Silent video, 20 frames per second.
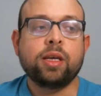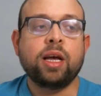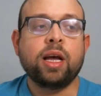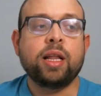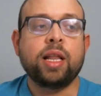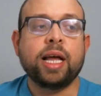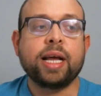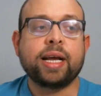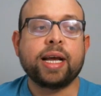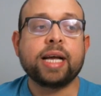
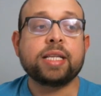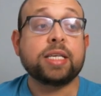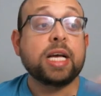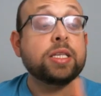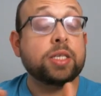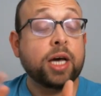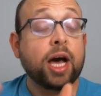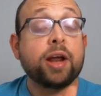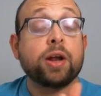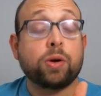Like,
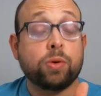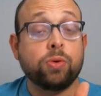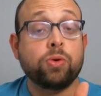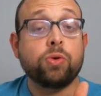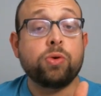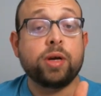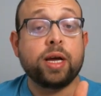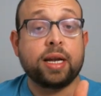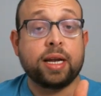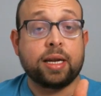it's kind of
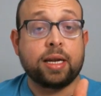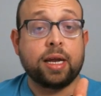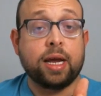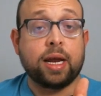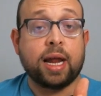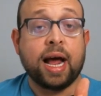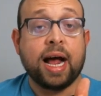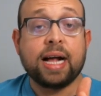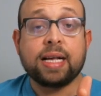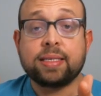cool.
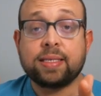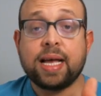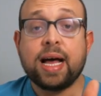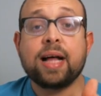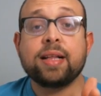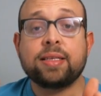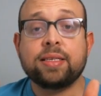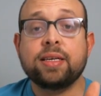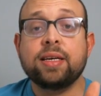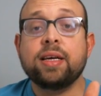It has
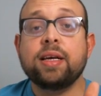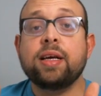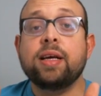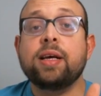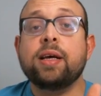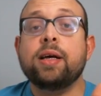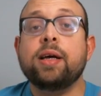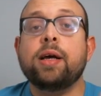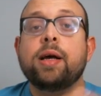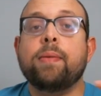that,
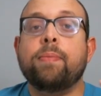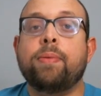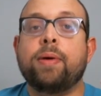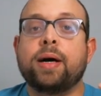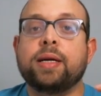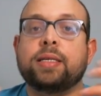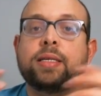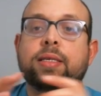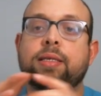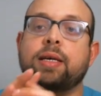
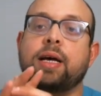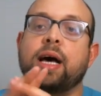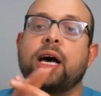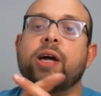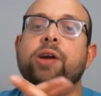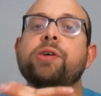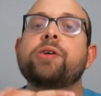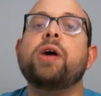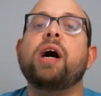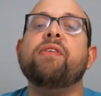but I
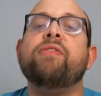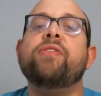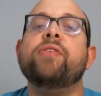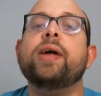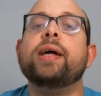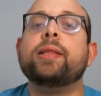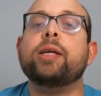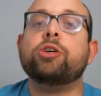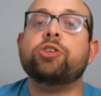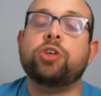don't know. I feel
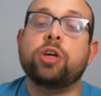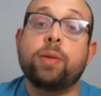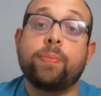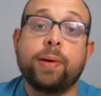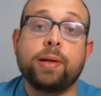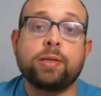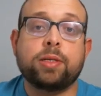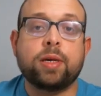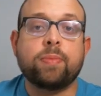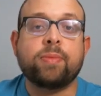like there should have
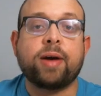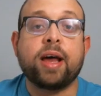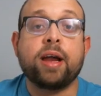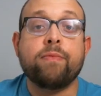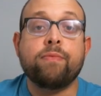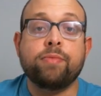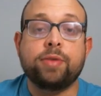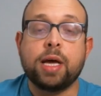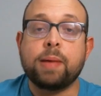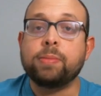been some kind
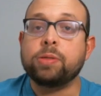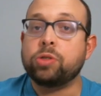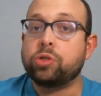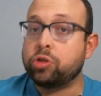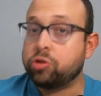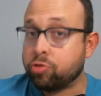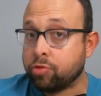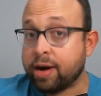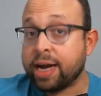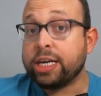of
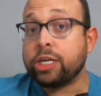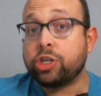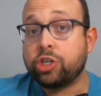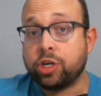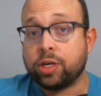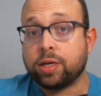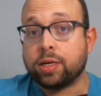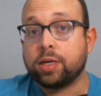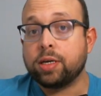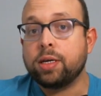
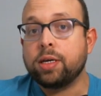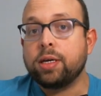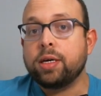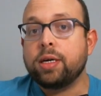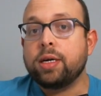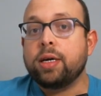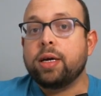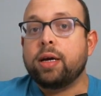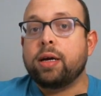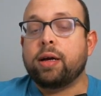demonstration
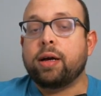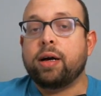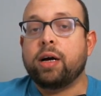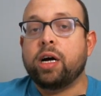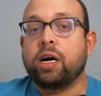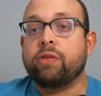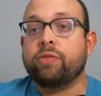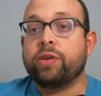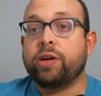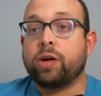
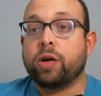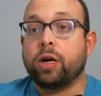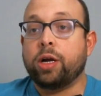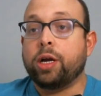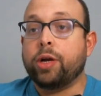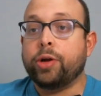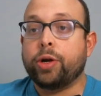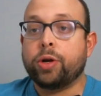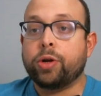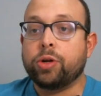of your
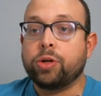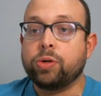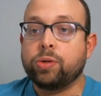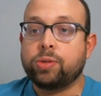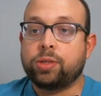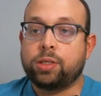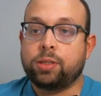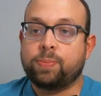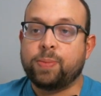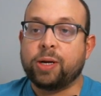new
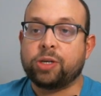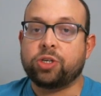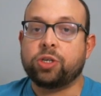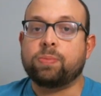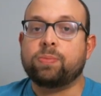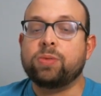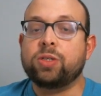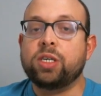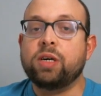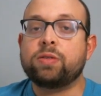special
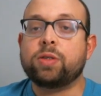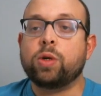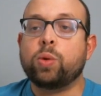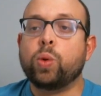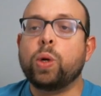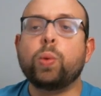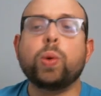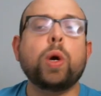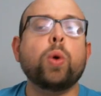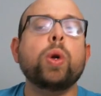moves. It
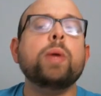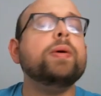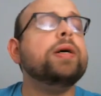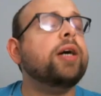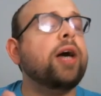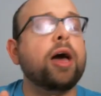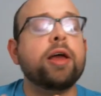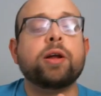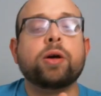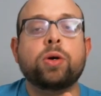would have
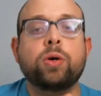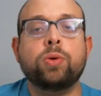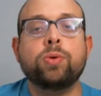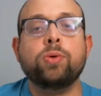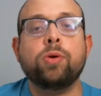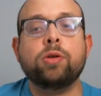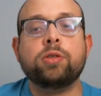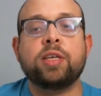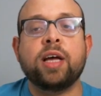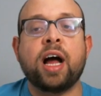been kind of
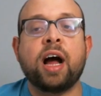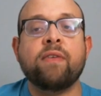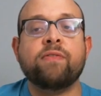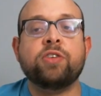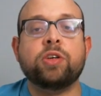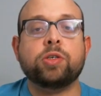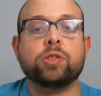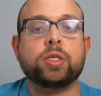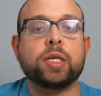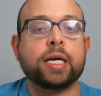cool to have
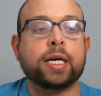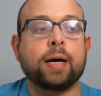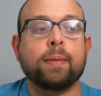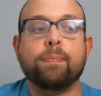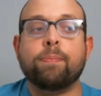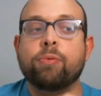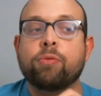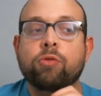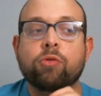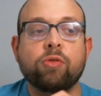just like a
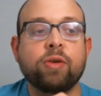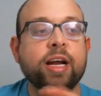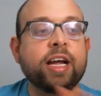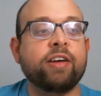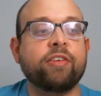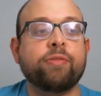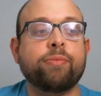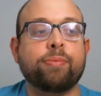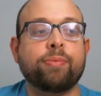brief,